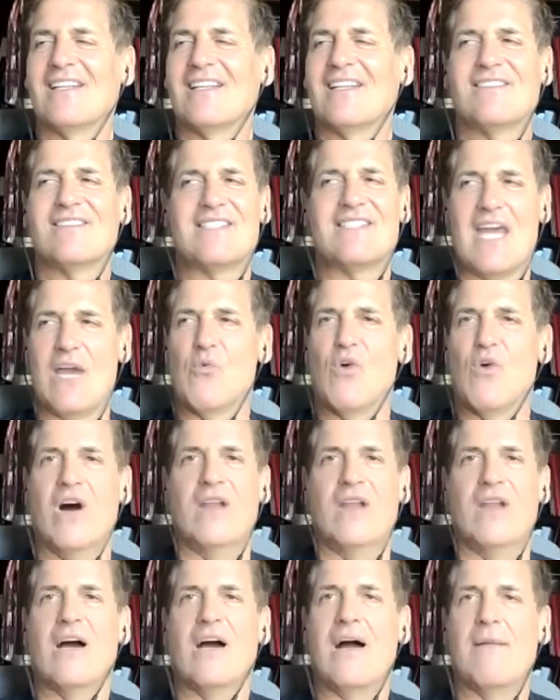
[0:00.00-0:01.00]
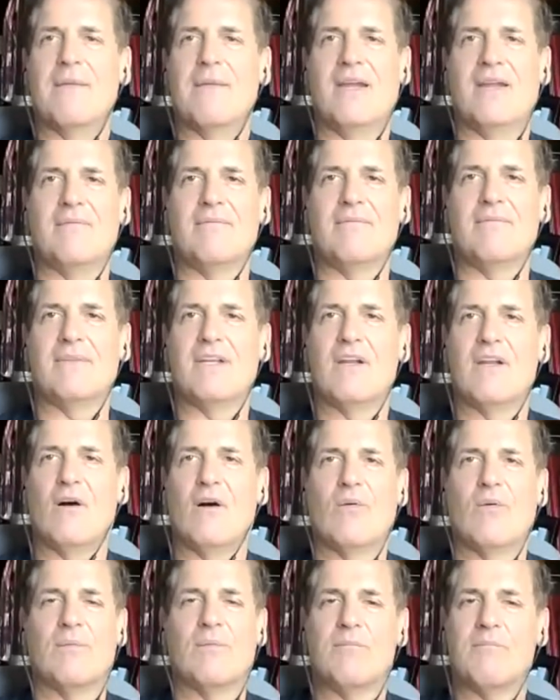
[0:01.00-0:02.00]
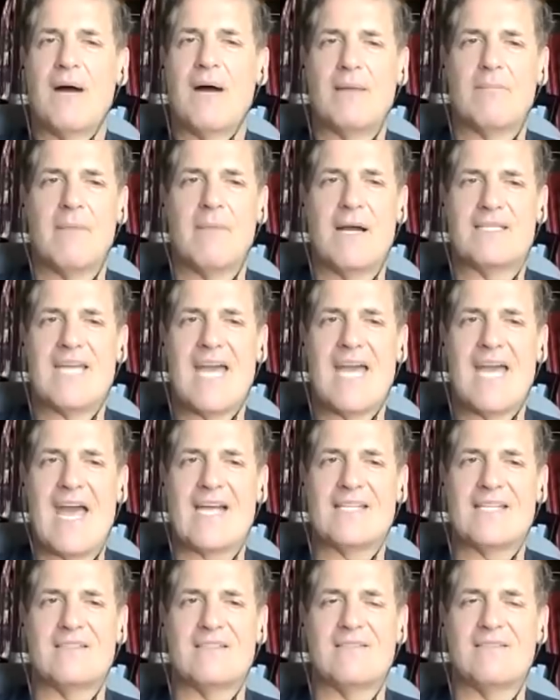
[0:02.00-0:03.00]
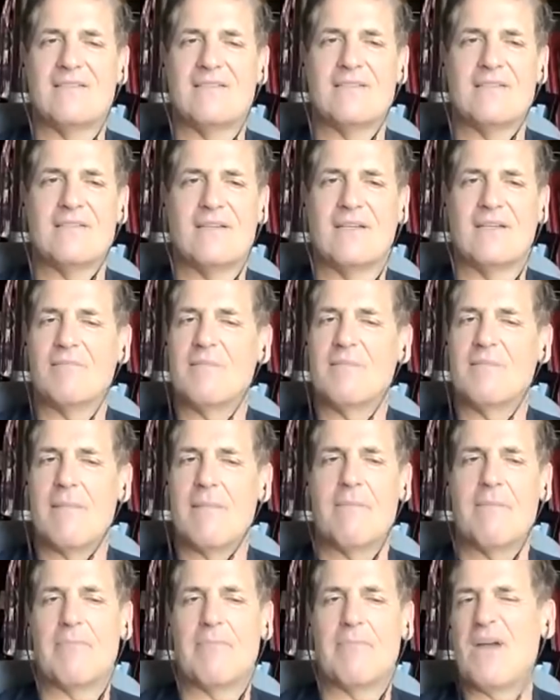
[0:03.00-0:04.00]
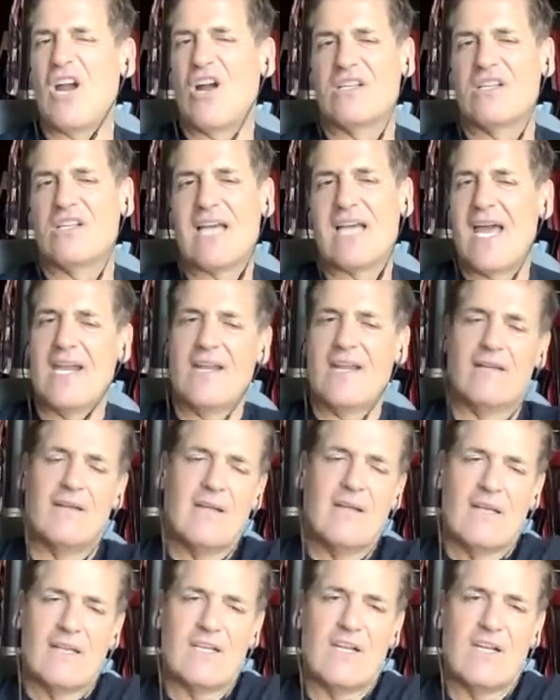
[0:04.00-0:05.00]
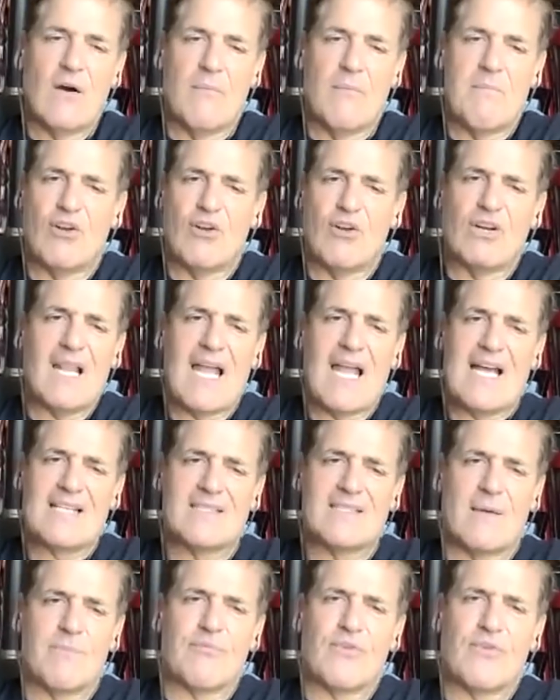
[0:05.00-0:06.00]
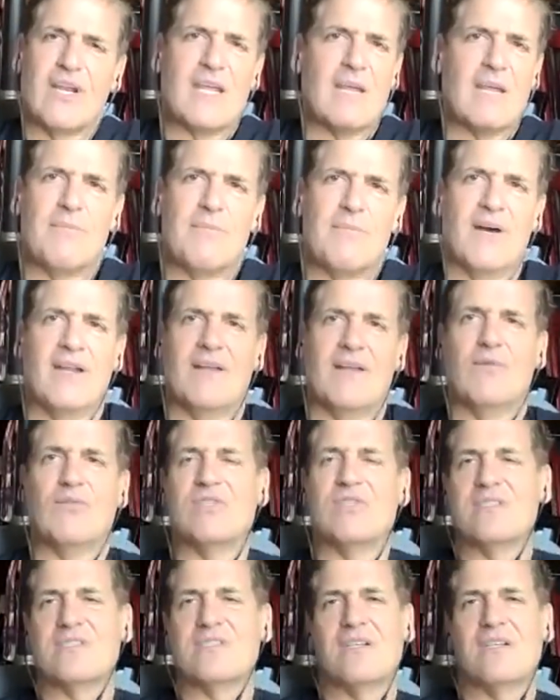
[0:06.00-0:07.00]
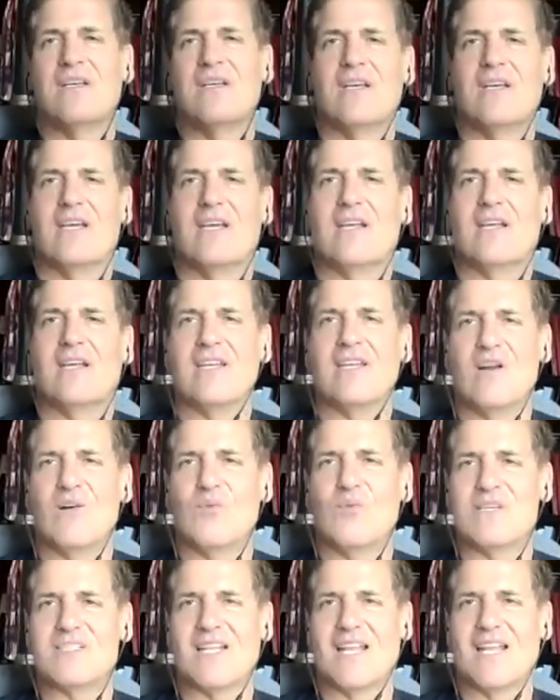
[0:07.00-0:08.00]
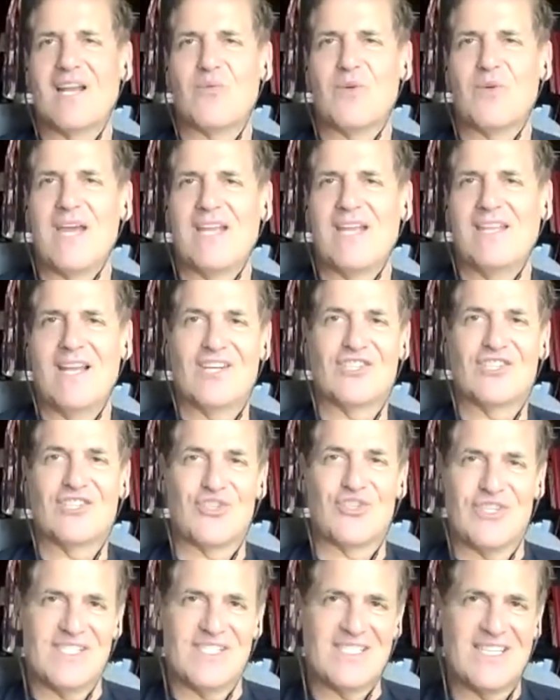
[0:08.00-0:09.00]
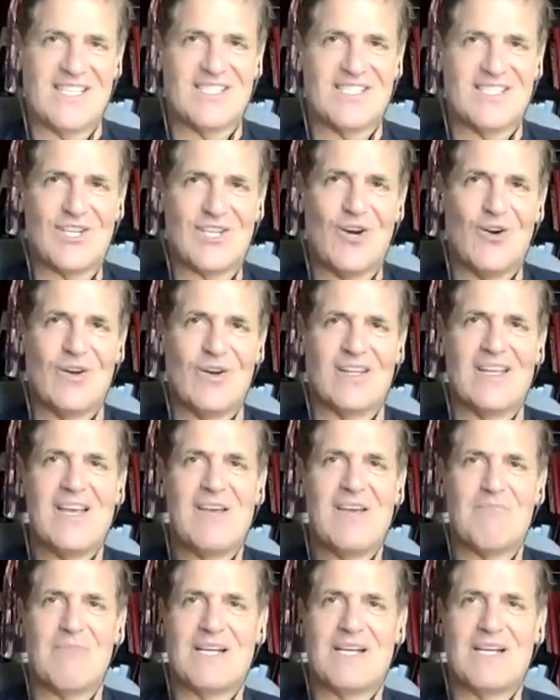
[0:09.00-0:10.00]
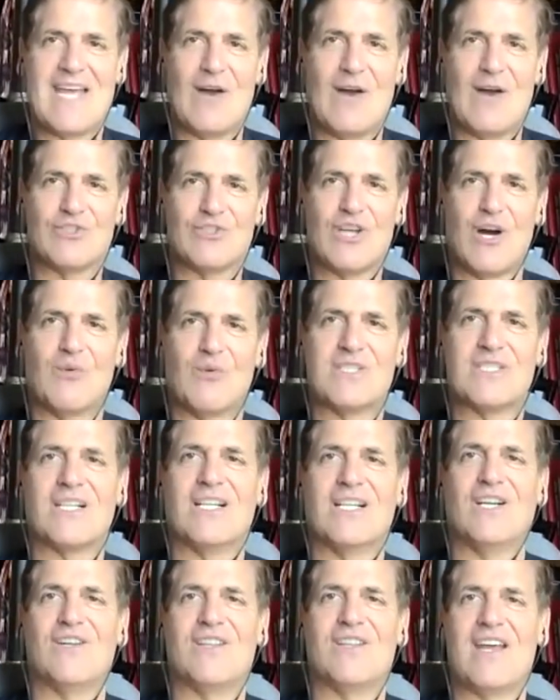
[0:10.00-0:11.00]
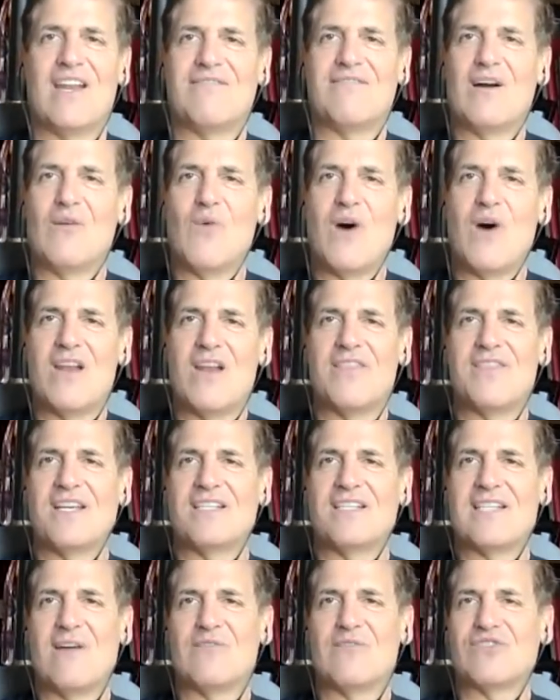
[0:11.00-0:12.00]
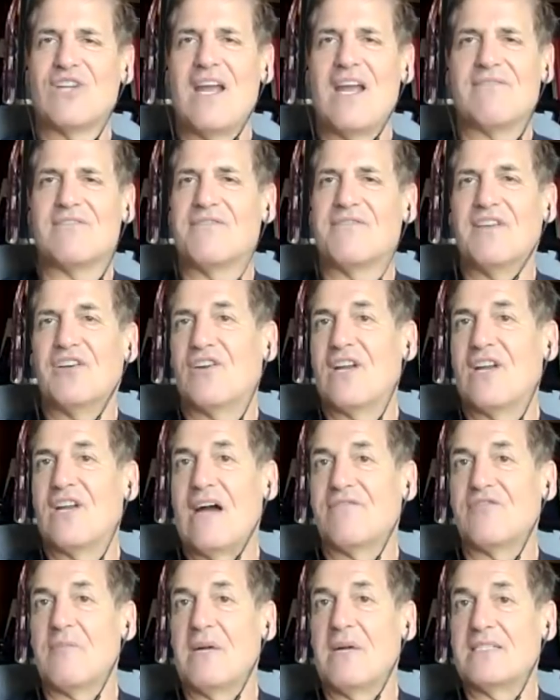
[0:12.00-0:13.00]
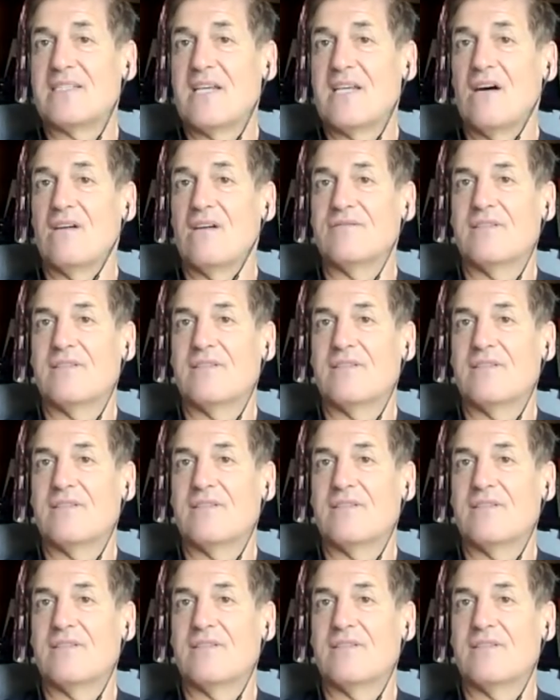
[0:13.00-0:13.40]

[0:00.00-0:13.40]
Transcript: Day one, I mean, my dad, my parents, I had a, middle class upbringing, but it wasn't like we had luxuries. And so my dad was always clear that if I wanted things, I was going to have to figure it out for myself.